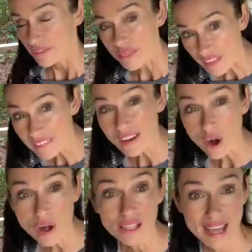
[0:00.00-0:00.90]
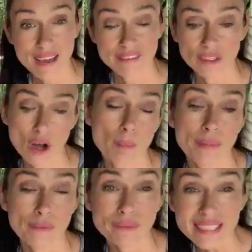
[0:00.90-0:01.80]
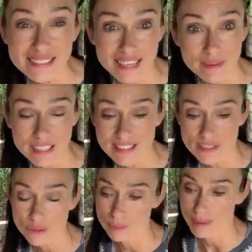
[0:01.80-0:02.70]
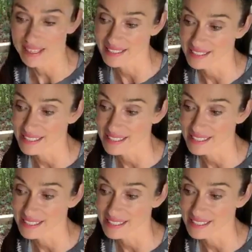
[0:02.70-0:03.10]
The thing they all have in common, the reason they're in toothpaste,